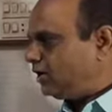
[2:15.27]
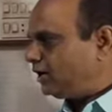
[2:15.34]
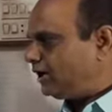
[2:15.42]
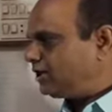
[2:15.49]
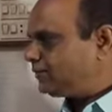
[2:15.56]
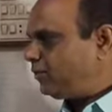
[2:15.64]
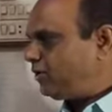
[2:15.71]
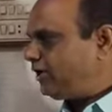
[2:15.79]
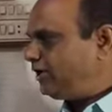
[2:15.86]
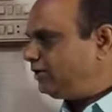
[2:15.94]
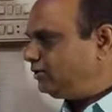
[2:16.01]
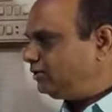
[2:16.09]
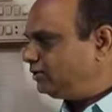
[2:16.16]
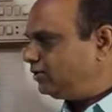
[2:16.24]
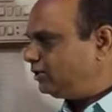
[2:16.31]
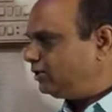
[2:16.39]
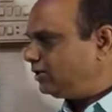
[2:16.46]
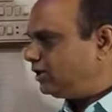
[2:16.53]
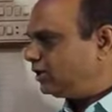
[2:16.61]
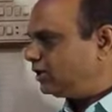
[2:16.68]
corresponding
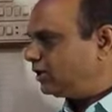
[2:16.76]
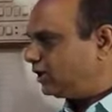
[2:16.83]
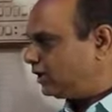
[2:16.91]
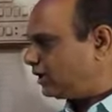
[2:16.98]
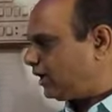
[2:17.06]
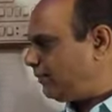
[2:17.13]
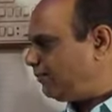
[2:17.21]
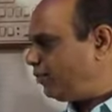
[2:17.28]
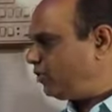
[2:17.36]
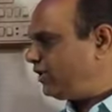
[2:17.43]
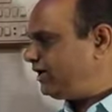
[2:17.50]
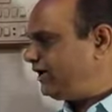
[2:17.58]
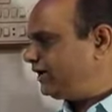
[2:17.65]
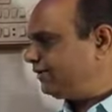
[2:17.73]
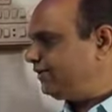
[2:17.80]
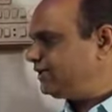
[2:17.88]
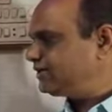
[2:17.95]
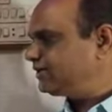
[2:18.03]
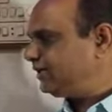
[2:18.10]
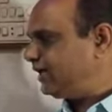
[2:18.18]
component
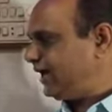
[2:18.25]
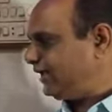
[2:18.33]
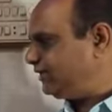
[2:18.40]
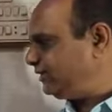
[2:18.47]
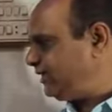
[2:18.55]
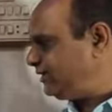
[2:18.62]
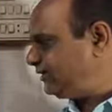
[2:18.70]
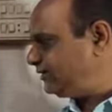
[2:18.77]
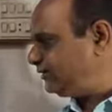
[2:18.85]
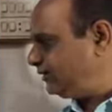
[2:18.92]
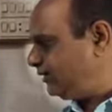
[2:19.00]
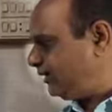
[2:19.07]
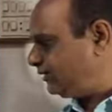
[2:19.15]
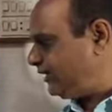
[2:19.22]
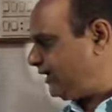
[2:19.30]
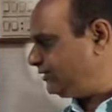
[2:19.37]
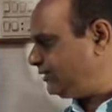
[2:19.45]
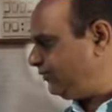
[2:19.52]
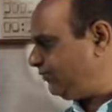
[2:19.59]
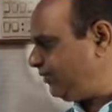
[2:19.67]
intervals like this. That
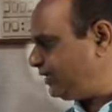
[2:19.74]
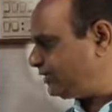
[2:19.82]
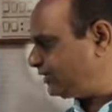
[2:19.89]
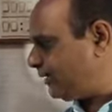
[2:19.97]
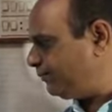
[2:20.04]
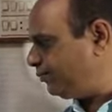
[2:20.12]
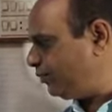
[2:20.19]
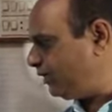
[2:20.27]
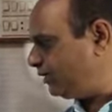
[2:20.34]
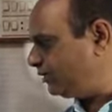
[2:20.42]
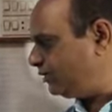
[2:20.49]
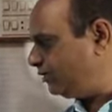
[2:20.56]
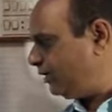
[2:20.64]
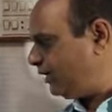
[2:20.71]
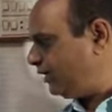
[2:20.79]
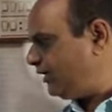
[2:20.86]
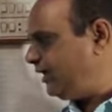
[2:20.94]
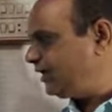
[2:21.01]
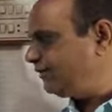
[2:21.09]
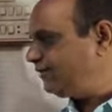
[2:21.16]
is, the first component
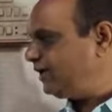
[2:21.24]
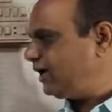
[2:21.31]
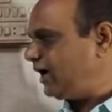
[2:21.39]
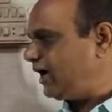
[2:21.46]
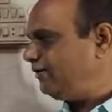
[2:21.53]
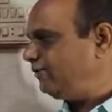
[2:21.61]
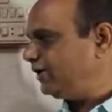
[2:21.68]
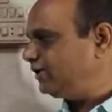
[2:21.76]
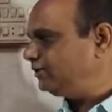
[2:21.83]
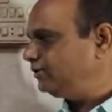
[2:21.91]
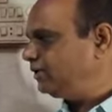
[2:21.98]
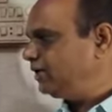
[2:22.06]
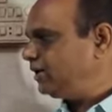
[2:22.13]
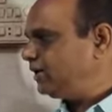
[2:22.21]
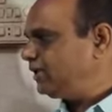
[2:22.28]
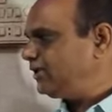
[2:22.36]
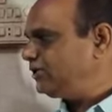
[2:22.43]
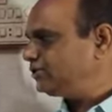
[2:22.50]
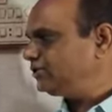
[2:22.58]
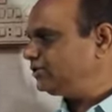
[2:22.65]
interval I1
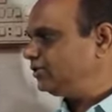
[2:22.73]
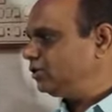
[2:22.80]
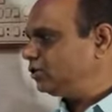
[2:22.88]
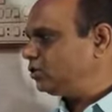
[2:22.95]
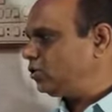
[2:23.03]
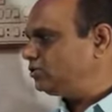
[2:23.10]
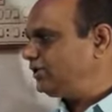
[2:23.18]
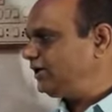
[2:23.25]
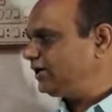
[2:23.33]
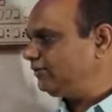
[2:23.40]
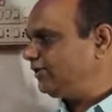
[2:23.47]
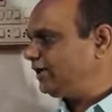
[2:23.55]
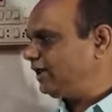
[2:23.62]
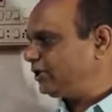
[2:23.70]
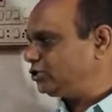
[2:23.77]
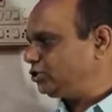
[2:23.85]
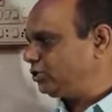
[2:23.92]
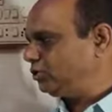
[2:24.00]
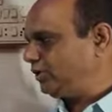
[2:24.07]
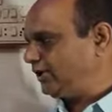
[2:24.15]
is closed interval
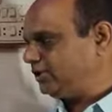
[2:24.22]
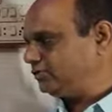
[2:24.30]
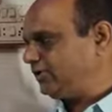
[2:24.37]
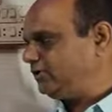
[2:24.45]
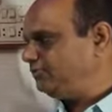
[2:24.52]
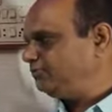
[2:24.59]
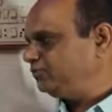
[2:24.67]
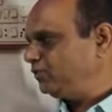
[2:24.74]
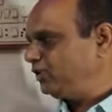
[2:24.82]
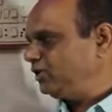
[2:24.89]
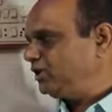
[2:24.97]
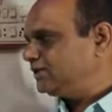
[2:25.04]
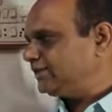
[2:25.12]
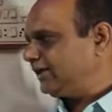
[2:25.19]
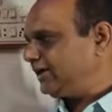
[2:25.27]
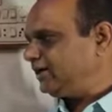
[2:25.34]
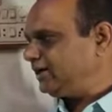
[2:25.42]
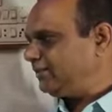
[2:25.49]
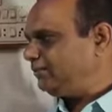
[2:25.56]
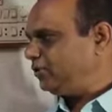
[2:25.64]
x0, x1.
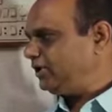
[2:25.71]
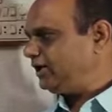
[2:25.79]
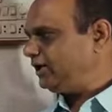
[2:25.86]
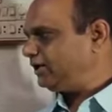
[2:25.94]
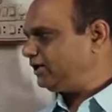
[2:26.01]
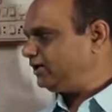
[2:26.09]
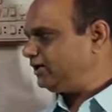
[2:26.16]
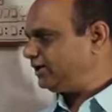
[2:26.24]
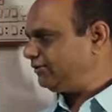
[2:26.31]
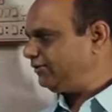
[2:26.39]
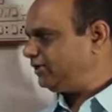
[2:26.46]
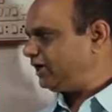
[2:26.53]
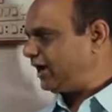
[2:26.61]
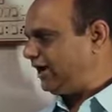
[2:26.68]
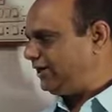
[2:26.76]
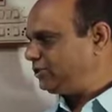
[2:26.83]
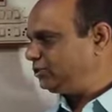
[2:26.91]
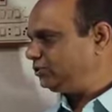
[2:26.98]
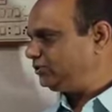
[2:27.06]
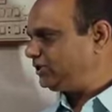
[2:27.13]
Second component interval
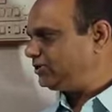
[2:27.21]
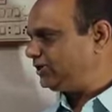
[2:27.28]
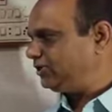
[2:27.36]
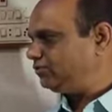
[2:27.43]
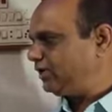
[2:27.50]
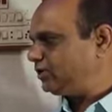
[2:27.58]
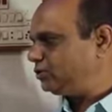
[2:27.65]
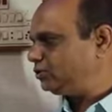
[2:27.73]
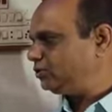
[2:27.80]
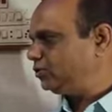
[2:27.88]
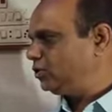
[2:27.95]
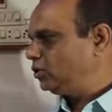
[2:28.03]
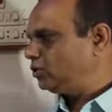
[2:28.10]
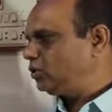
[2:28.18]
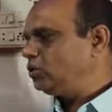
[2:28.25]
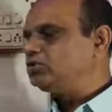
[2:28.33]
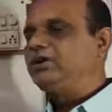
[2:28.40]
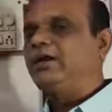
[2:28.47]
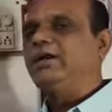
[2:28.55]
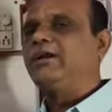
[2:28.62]
I2 is equal to
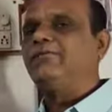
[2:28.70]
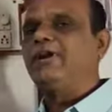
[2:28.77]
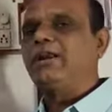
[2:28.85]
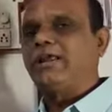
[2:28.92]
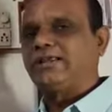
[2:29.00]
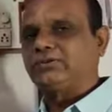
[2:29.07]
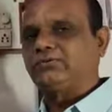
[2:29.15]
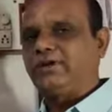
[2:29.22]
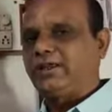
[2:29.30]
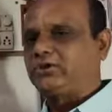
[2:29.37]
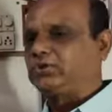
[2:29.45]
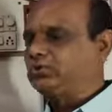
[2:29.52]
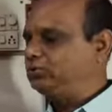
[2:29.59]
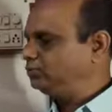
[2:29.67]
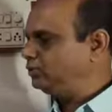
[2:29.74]
closed interval x1, x2.